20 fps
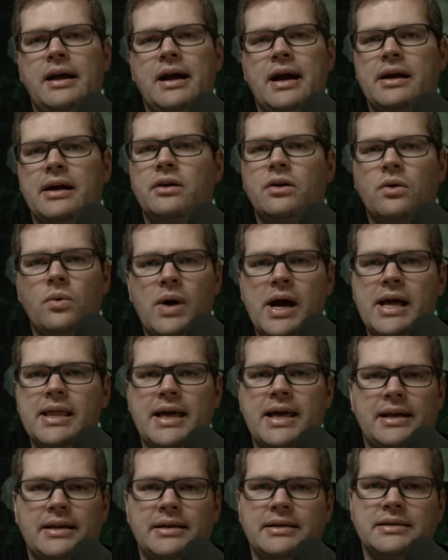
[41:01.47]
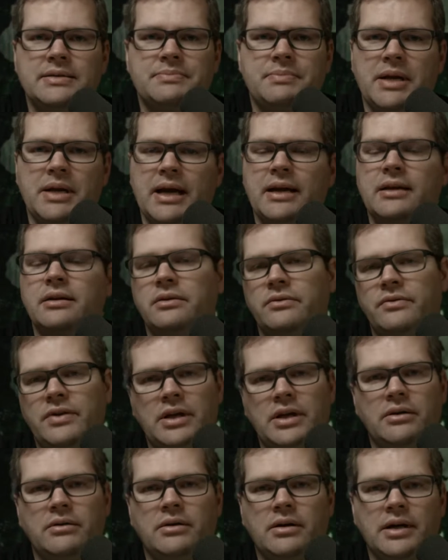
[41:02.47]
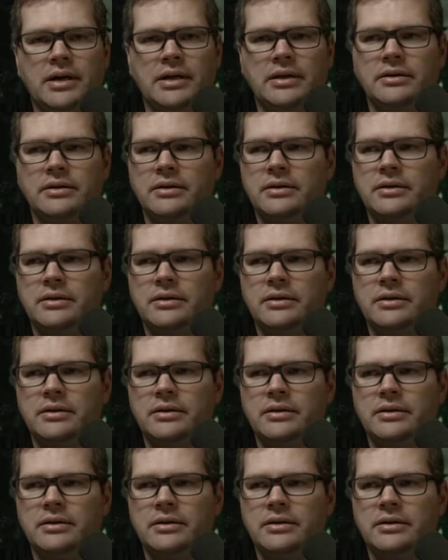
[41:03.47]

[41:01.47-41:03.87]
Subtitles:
I don't know why that is, but I can do video on